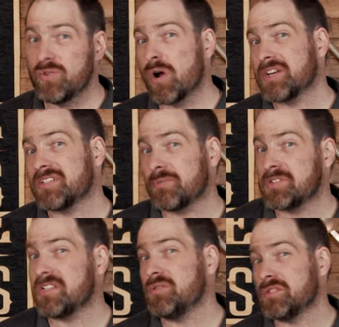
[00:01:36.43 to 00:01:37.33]
you want to
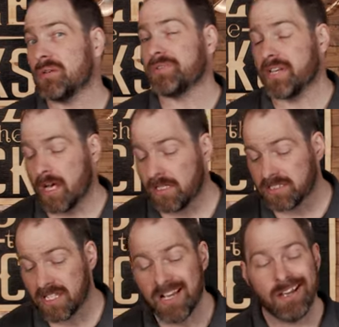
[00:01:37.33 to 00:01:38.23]
substitute something
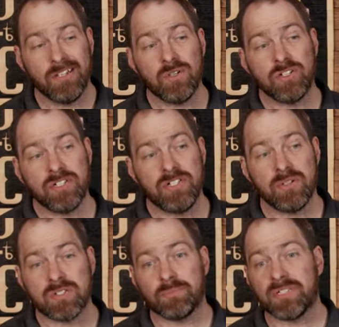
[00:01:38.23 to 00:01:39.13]
else, you could
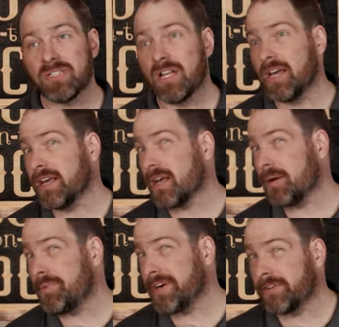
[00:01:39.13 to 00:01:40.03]
use something like
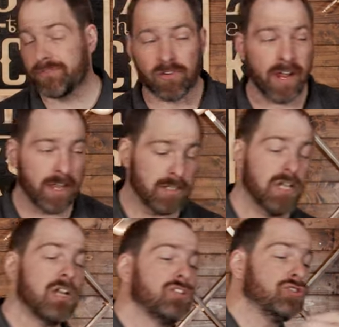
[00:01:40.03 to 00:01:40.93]
a Pierre Ferrand
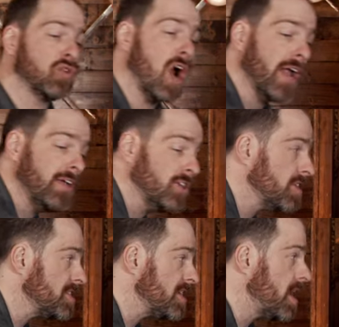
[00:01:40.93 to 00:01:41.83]
dry
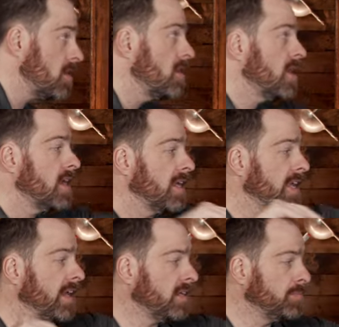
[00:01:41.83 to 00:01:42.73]
curacao.
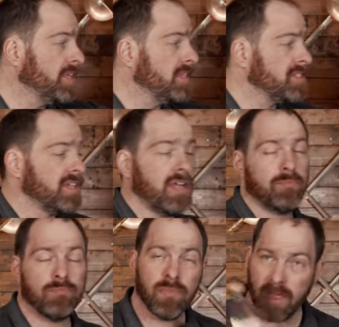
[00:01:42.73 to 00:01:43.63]
Again, it'll be the
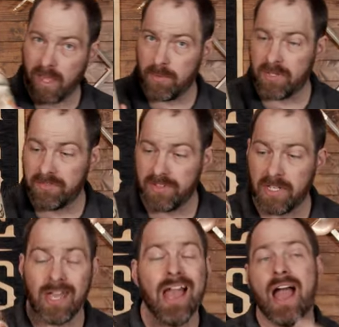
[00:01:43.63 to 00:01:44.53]
same
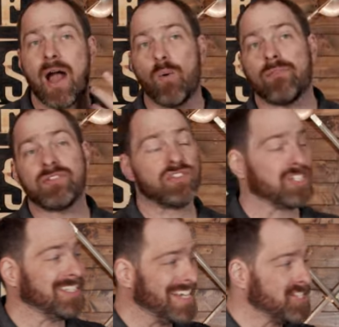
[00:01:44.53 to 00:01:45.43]
ABV. However, there's
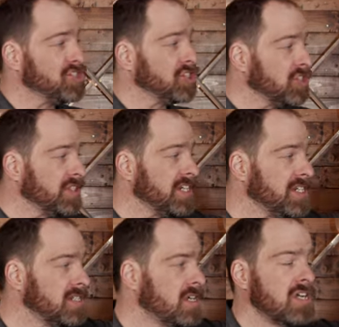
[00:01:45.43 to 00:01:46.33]
less sugar in
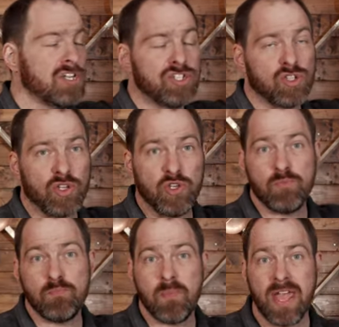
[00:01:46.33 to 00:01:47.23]
this, so you
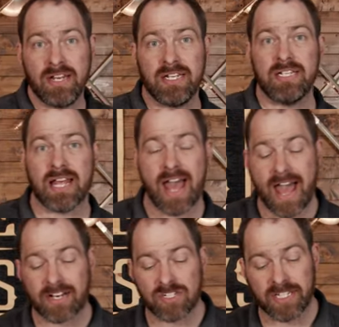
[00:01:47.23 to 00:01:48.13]
may need to
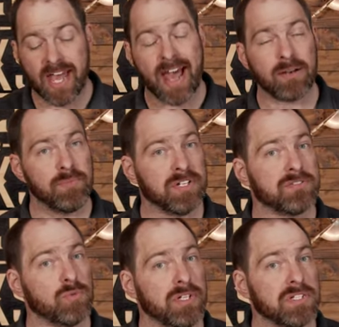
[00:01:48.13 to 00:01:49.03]
actually add a bit of
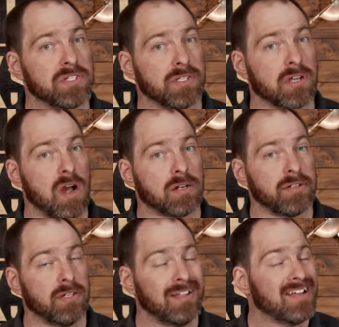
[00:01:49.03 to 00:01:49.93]
sweetness to the cocktail,